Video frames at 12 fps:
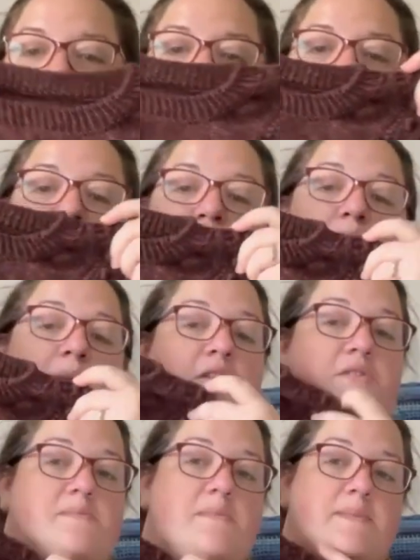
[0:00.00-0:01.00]
used to be
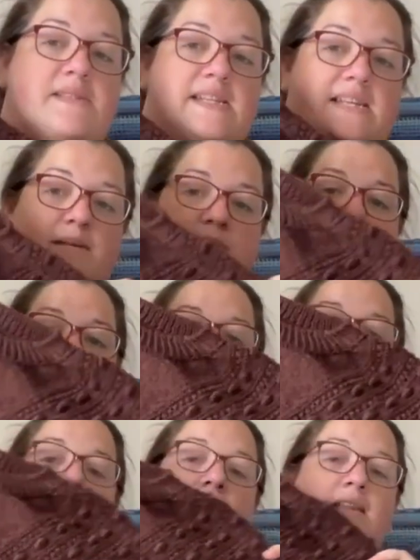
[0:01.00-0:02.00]
known as Mama's Teddy Bear.
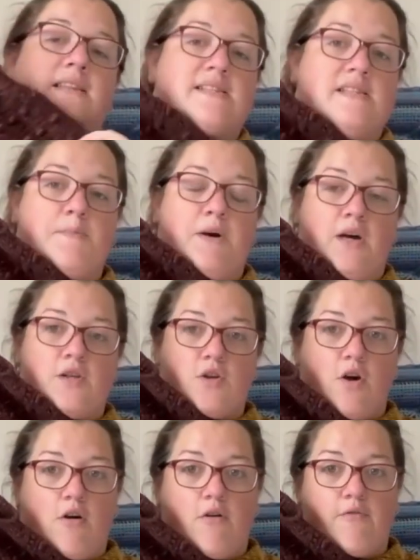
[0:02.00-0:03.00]
This is part
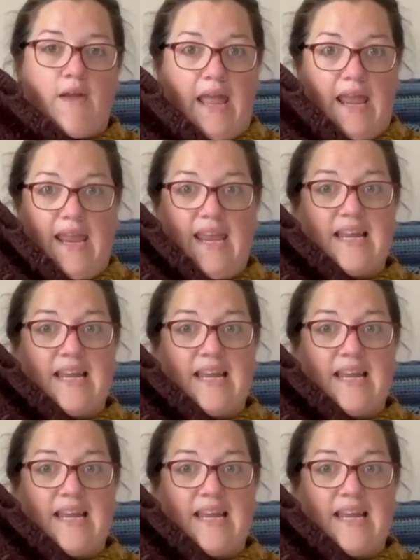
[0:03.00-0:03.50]
of a